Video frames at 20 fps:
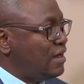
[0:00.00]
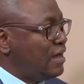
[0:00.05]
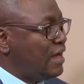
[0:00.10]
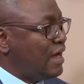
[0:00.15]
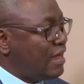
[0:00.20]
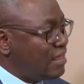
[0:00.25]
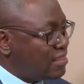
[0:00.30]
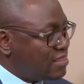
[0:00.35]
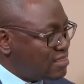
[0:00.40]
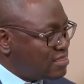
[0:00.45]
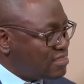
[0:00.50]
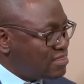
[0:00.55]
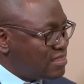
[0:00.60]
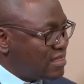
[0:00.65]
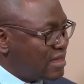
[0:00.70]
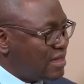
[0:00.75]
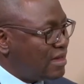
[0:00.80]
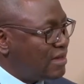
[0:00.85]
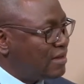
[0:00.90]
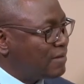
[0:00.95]

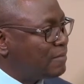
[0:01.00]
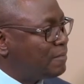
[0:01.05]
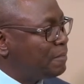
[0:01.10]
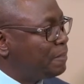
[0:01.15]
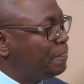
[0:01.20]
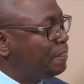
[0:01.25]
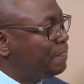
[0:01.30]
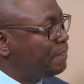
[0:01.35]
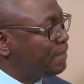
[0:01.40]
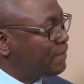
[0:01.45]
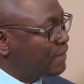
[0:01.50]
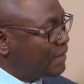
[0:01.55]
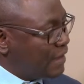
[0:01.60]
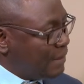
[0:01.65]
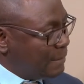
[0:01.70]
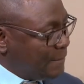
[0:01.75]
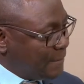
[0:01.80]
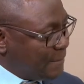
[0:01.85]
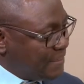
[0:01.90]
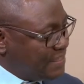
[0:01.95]
other
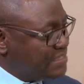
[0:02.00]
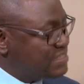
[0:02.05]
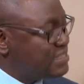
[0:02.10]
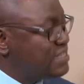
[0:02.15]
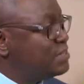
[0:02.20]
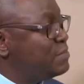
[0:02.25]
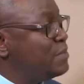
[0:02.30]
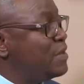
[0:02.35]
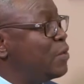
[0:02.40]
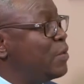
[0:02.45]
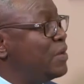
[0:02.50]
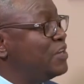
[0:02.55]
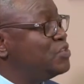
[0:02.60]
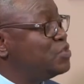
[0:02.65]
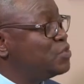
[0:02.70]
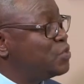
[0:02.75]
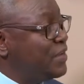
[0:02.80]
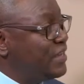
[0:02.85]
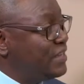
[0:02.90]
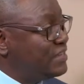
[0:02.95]
companies that may want
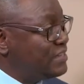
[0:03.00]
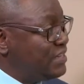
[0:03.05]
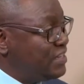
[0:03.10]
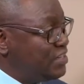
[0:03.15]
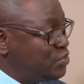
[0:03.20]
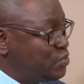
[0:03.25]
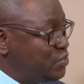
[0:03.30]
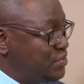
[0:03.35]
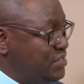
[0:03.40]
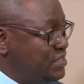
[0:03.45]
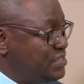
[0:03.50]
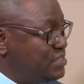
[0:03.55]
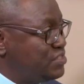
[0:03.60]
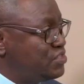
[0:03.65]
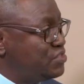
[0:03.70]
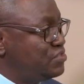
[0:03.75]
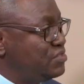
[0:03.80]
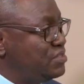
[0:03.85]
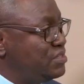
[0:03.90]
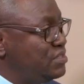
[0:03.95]
to enter into
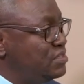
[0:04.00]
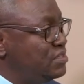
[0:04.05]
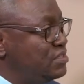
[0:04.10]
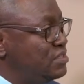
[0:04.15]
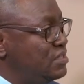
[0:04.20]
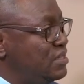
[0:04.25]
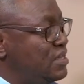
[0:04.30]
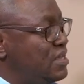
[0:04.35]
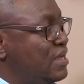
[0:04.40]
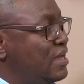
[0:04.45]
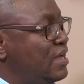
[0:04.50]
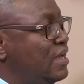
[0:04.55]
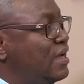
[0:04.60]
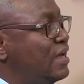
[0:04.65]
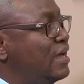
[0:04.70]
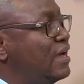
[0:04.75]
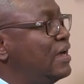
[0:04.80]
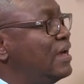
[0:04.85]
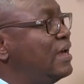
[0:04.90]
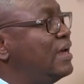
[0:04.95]
industry.
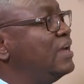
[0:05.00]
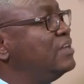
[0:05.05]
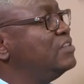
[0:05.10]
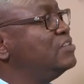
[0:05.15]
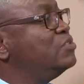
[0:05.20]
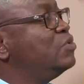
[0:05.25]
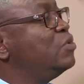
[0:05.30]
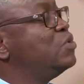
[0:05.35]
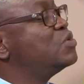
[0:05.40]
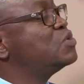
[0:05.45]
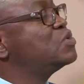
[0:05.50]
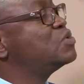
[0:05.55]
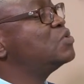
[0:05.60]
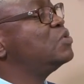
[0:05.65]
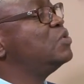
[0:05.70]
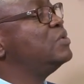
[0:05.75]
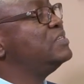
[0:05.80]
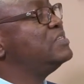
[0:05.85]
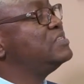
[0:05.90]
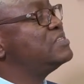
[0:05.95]
And
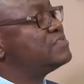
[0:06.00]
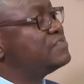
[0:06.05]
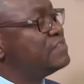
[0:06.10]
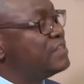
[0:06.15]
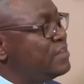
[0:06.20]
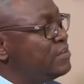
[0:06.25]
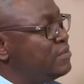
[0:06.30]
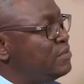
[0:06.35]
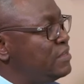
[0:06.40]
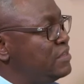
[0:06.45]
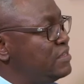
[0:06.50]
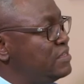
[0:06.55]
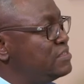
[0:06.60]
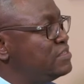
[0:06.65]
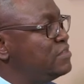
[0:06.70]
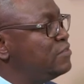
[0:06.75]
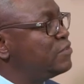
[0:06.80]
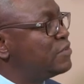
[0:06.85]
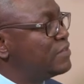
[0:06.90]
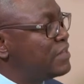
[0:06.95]
also, it is very
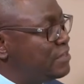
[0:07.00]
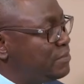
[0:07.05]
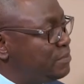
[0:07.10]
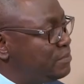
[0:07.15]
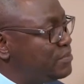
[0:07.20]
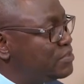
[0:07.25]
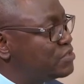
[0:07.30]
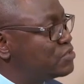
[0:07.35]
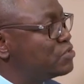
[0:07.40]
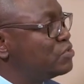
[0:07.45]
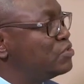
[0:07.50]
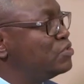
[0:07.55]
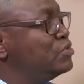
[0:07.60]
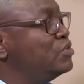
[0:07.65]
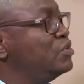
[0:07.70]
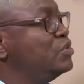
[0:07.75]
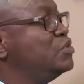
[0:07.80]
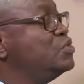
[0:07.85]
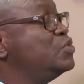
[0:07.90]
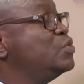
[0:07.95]
easy for that person
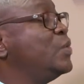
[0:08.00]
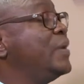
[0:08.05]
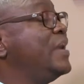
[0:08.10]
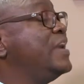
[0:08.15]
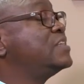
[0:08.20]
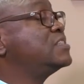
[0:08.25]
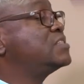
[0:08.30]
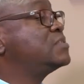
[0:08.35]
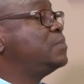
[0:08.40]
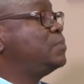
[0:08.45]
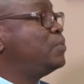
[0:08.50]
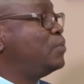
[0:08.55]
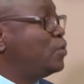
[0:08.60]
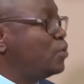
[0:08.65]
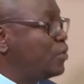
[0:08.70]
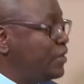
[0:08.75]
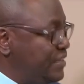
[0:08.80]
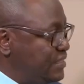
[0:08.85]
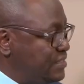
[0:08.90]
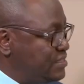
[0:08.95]
to
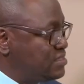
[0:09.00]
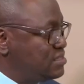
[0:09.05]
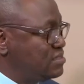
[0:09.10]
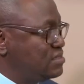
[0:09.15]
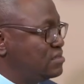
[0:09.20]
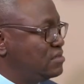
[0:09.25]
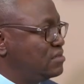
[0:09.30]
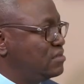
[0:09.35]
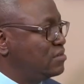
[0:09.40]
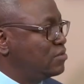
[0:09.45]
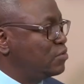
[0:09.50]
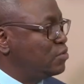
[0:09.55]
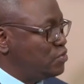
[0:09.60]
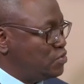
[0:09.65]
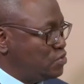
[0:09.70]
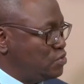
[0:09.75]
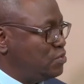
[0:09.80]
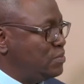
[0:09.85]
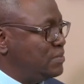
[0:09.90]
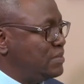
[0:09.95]
exploit
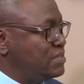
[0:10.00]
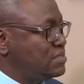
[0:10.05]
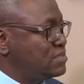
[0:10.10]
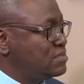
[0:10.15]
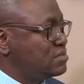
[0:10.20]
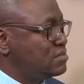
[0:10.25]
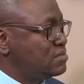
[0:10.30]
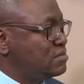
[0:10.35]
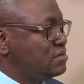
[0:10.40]
consumers.